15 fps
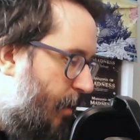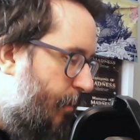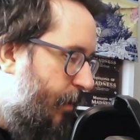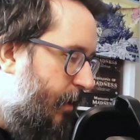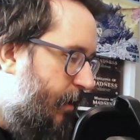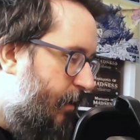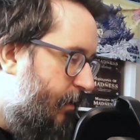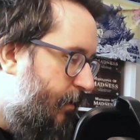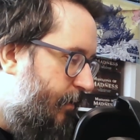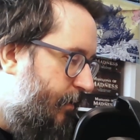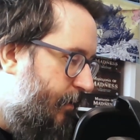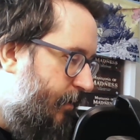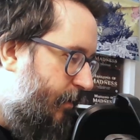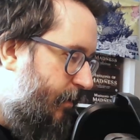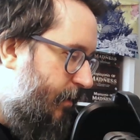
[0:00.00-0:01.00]

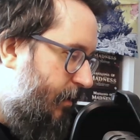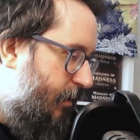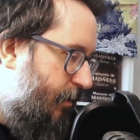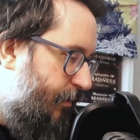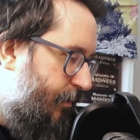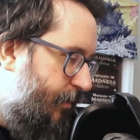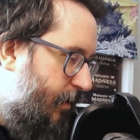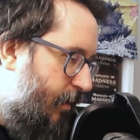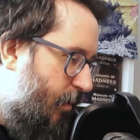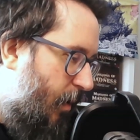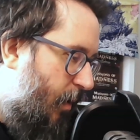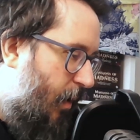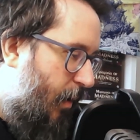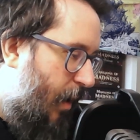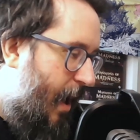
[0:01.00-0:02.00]
because you're
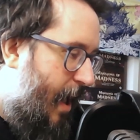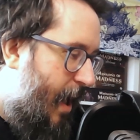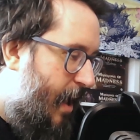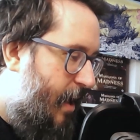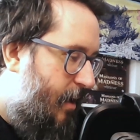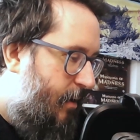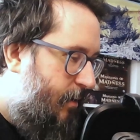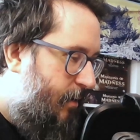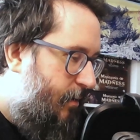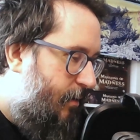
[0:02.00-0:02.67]
going